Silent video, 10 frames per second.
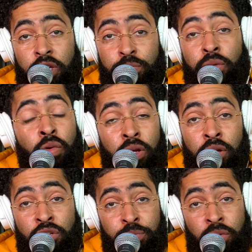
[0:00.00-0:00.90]
me
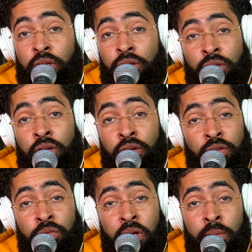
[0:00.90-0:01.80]
100% certain
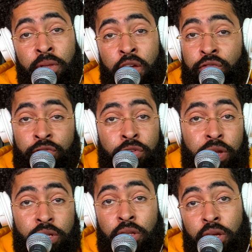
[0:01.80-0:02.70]
of what I'm thankful for
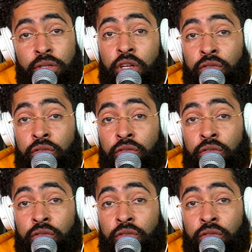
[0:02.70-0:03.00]
next Thanksgiving.